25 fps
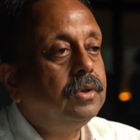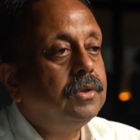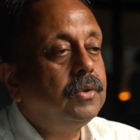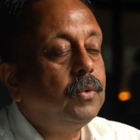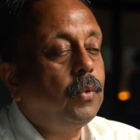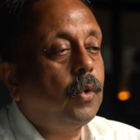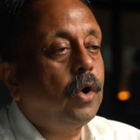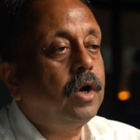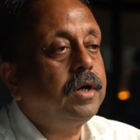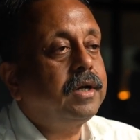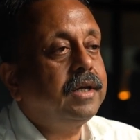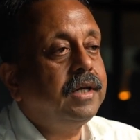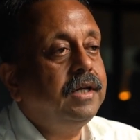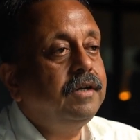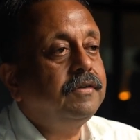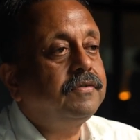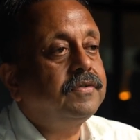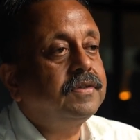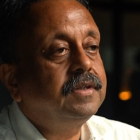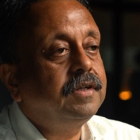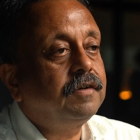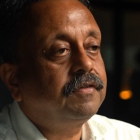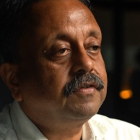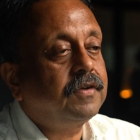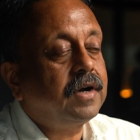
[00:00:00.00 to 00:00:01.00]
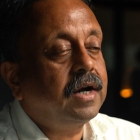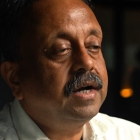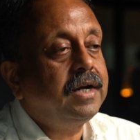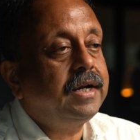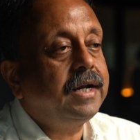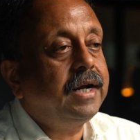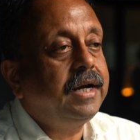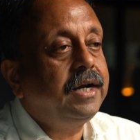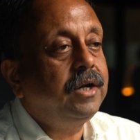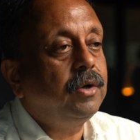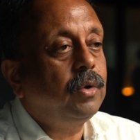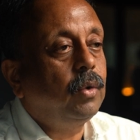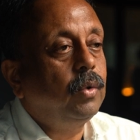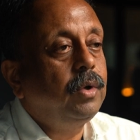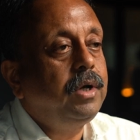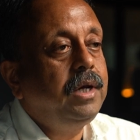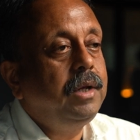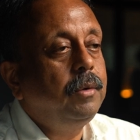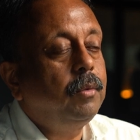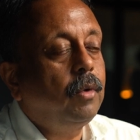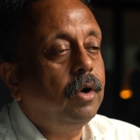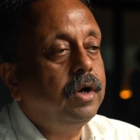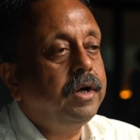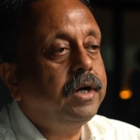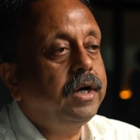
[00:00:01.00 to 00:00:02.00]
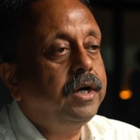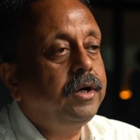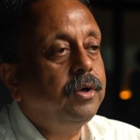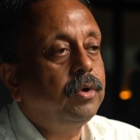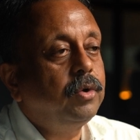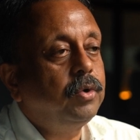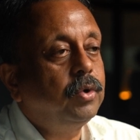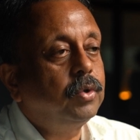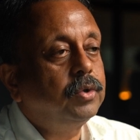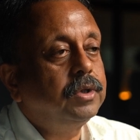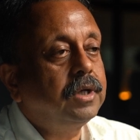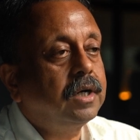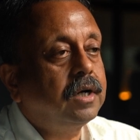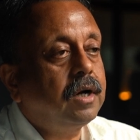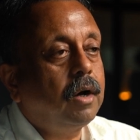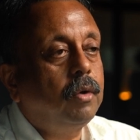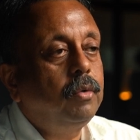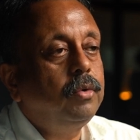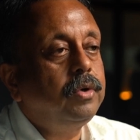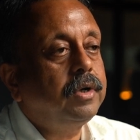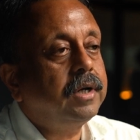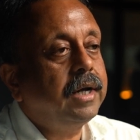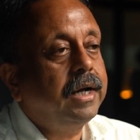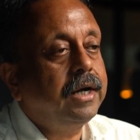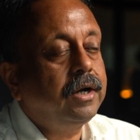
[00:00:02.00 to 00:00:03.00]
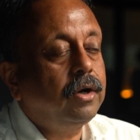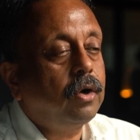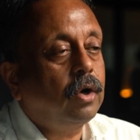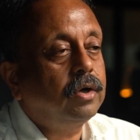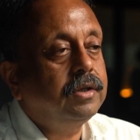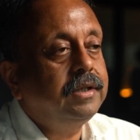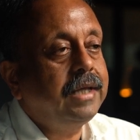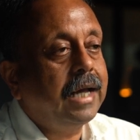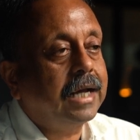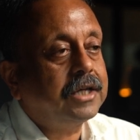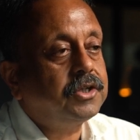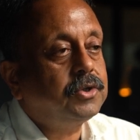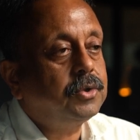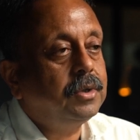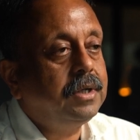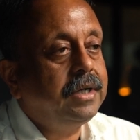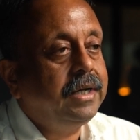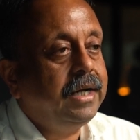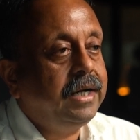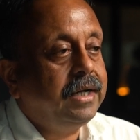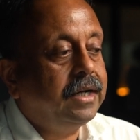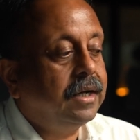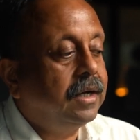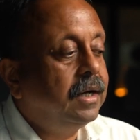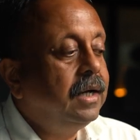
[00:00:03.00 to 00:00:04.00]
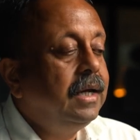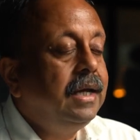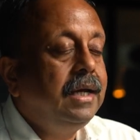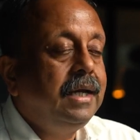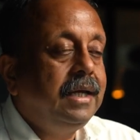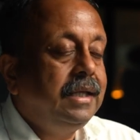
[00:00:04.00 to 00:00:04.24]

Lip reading: What if the front end only wanted to know the count and not the actual data?